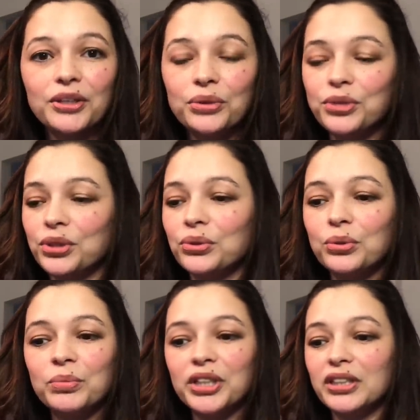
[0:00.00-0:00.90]

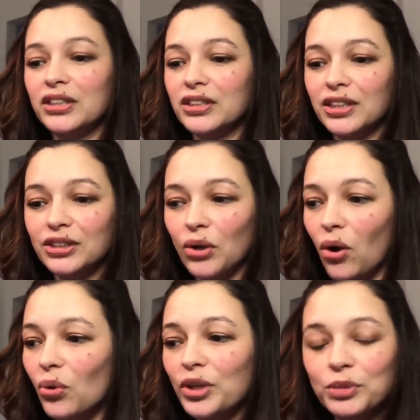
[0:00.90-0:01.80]
YouTube is
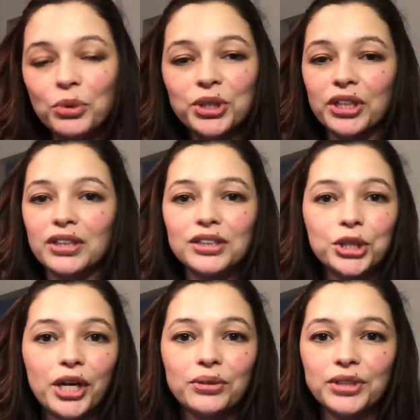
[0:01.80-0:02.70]
always pushing this
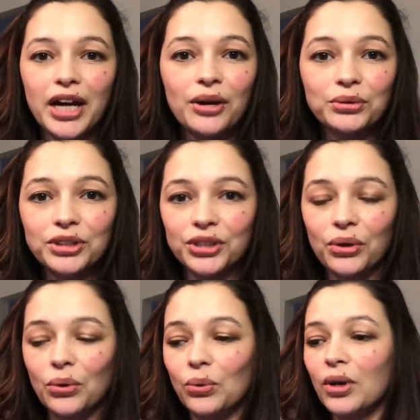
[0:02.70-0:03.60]
channel down,
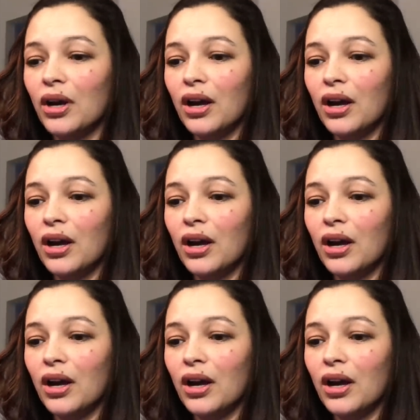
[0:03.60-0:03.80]
so